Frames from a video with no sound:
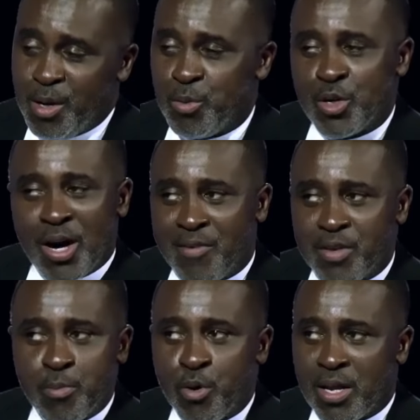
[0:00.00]
We don't have
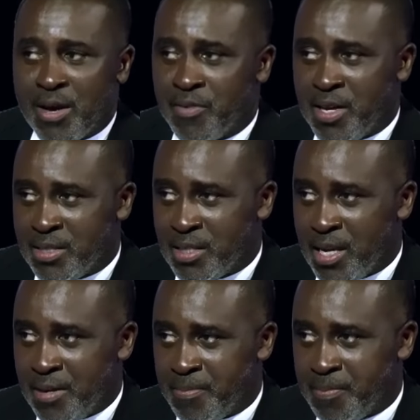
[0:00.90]
any more lifelines
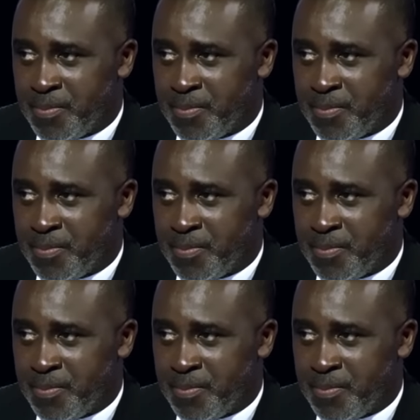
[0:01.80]
again.